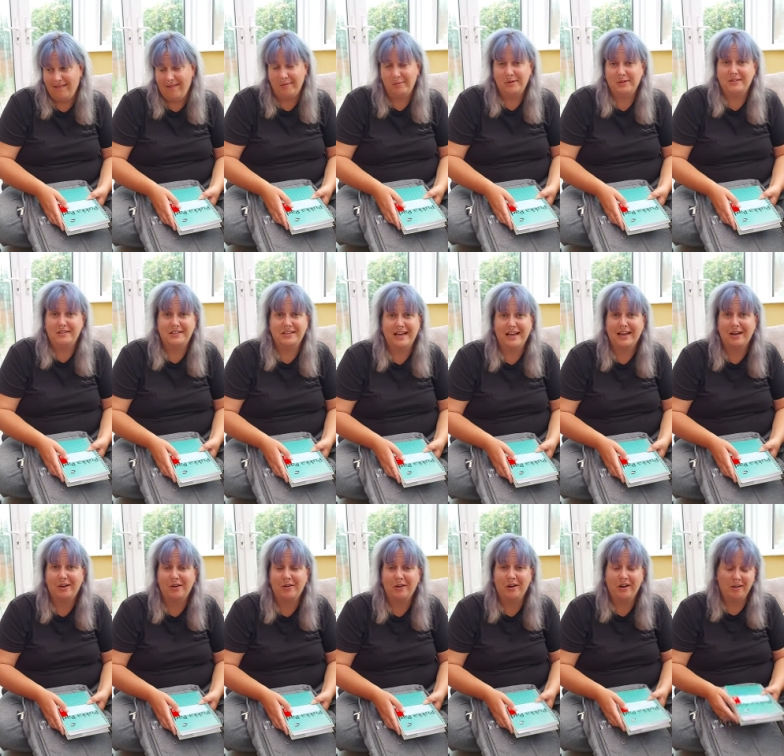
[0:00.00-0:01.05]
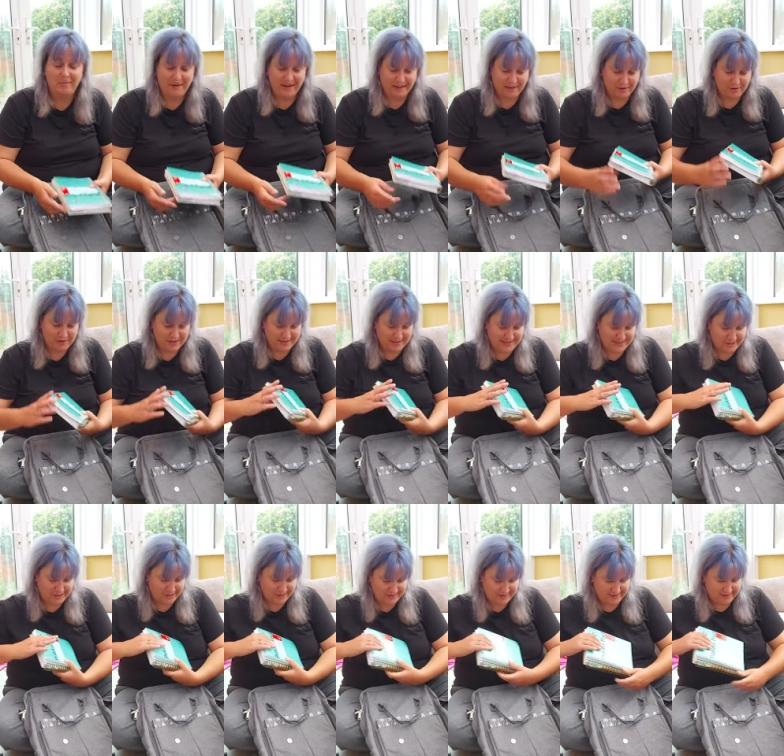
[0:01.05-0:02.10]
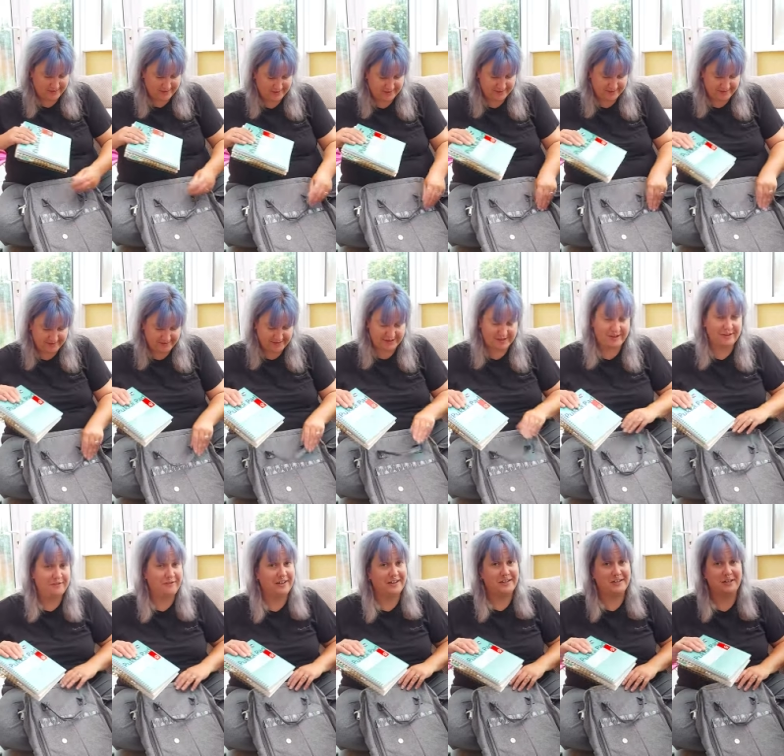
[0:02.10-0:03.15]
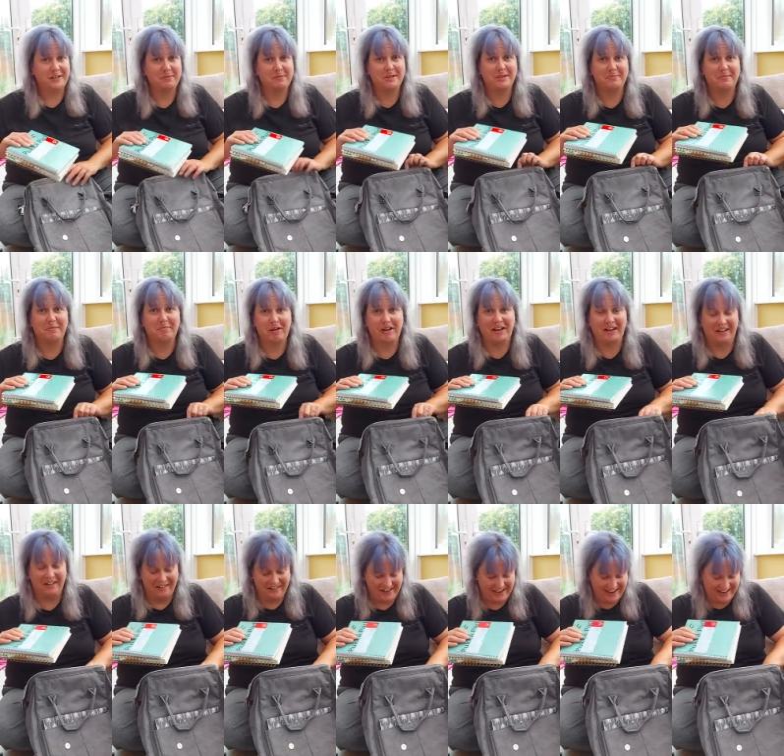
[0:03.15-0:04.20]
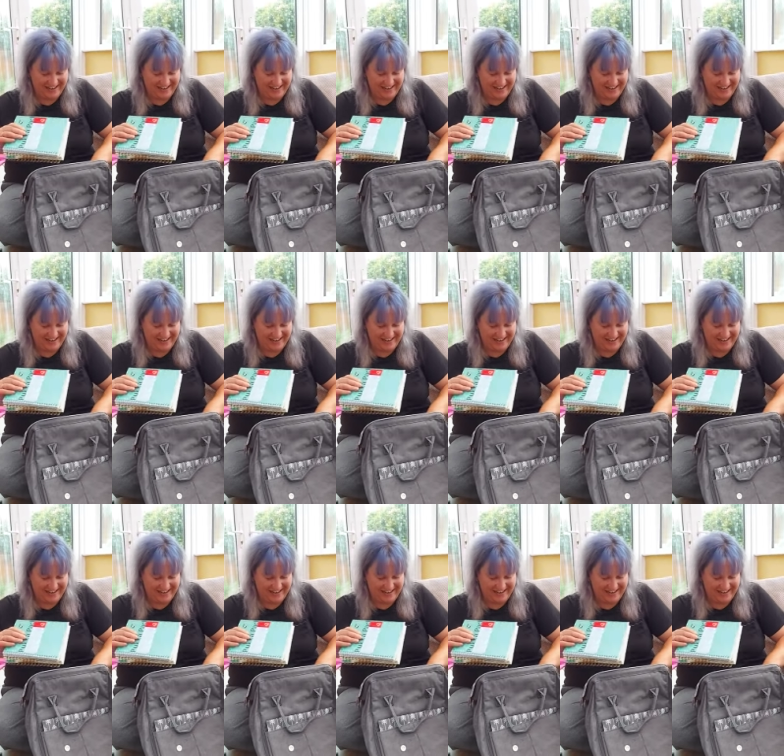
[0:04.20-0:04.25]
I'm just the tag along. I make no decisions. It's a good thing too because my brain can't